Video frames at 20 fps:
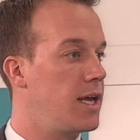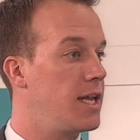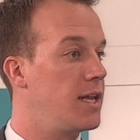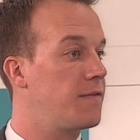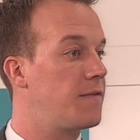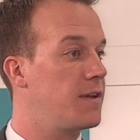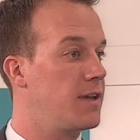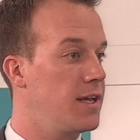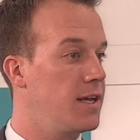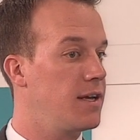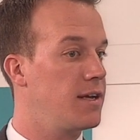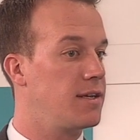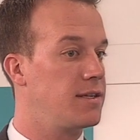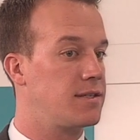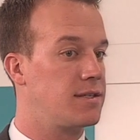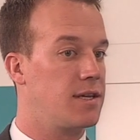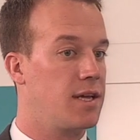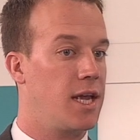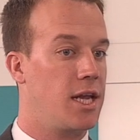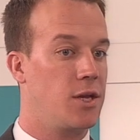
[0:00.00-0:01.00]
and if it
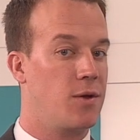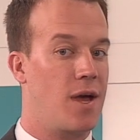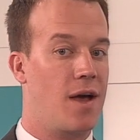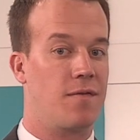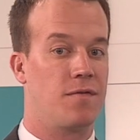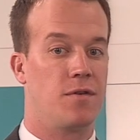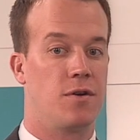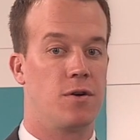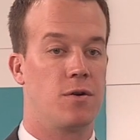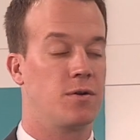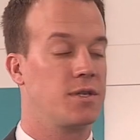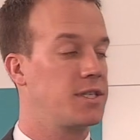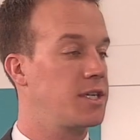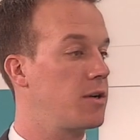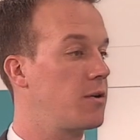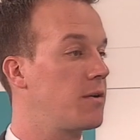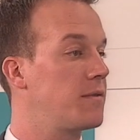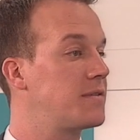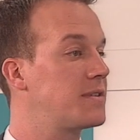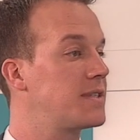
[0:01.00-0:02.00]
is, and you have
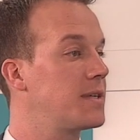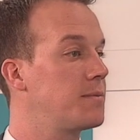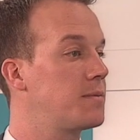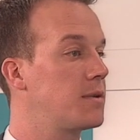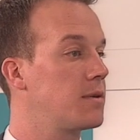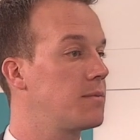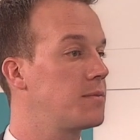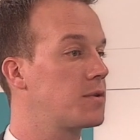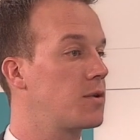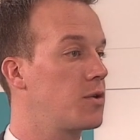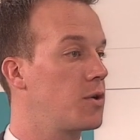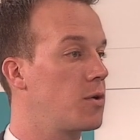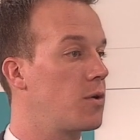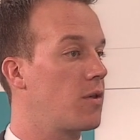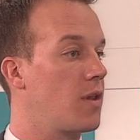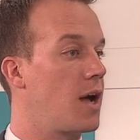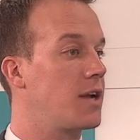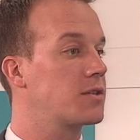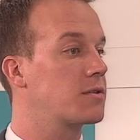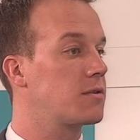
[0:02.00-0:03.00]
neurodegenerative symptoms or
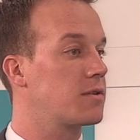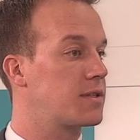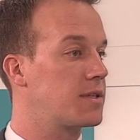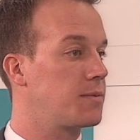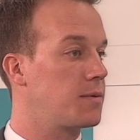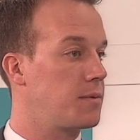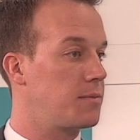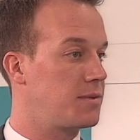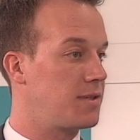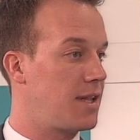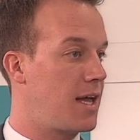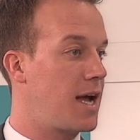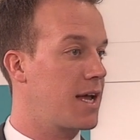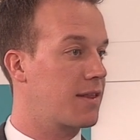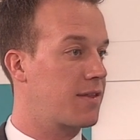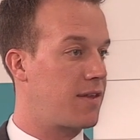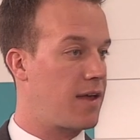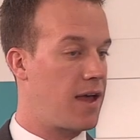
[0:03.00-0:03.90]
neurological symptoms like